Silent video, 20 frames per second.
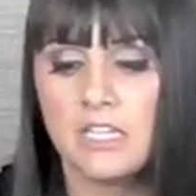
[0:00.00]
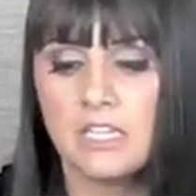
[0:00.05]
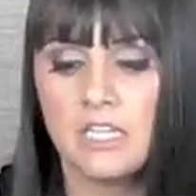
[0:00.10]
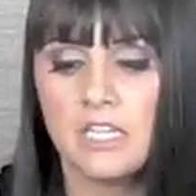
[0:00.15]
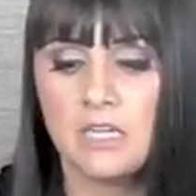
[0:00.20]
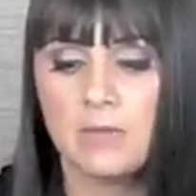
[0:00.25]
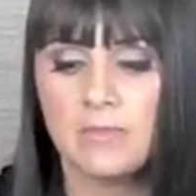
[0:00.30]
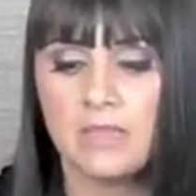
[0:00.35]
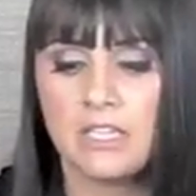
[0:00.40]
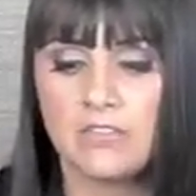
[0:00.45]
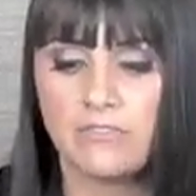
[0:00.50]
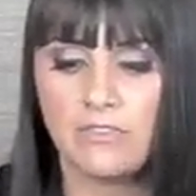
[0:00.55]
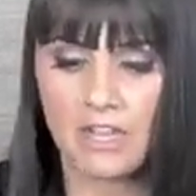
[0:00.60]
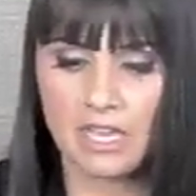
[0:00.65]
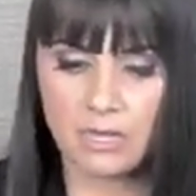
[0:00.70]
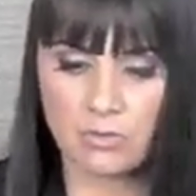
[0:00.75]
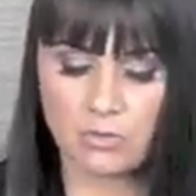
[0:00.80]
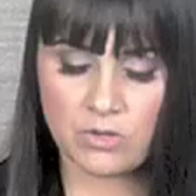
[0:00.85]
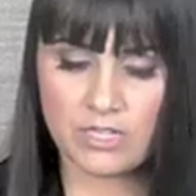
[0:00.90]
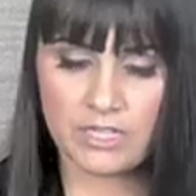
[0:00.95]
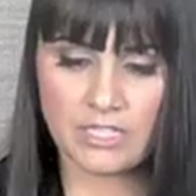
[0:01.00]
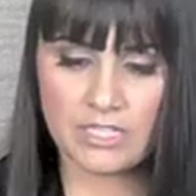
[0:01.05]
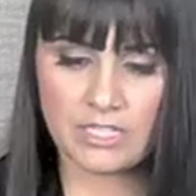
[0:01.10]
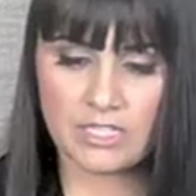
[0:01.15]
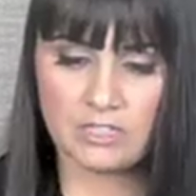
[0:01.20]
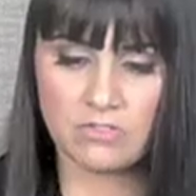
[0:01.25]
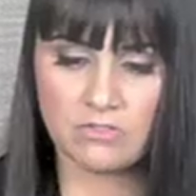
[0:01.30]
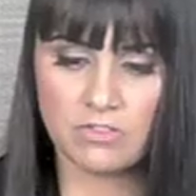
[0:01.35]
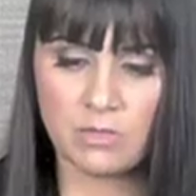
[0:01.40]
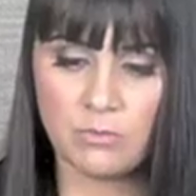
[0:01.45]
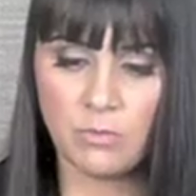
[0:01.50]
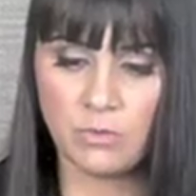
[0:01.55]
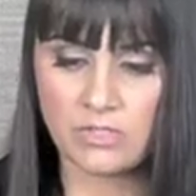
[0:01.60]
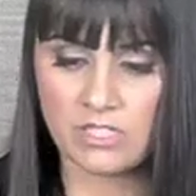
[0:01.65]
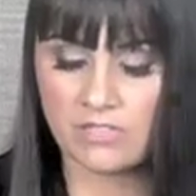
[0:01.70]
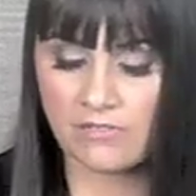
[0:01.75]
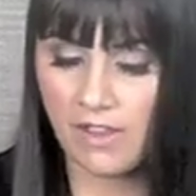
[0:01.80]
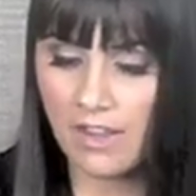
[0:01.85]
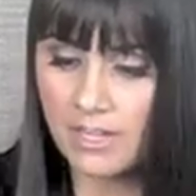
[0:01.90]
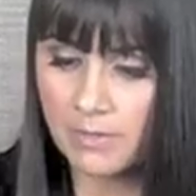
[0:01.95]
Um, if I were to give a
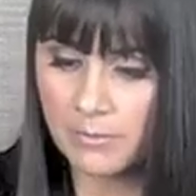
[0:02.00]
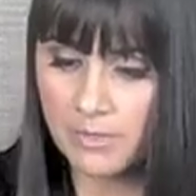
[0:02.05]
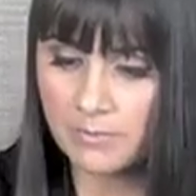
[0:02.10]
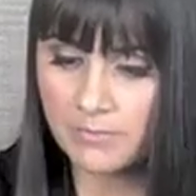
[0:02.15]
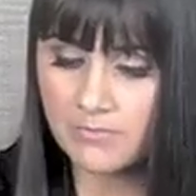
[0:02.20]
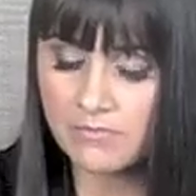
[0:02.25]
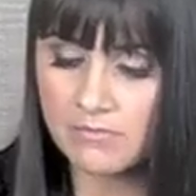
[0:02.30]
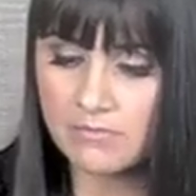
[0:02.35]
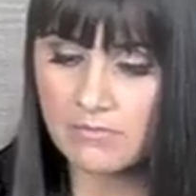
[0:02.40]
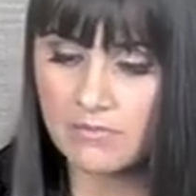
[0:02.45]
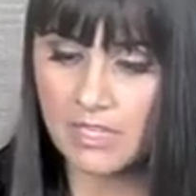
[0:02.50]
multivitamin